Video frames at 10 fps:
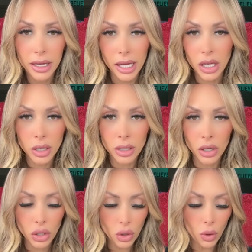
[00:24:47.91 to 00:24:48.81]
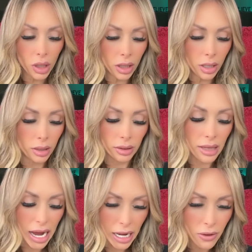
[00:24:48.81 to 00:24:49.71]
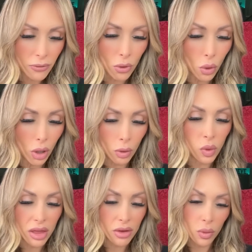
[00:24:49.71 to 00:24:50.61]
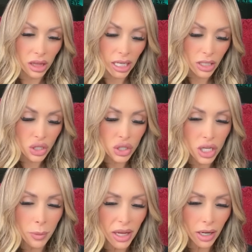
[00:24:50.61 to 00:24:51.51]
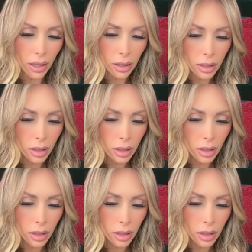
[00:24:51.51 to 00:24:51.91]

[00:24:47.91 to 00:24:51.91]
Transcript: in your life or with a relationship here,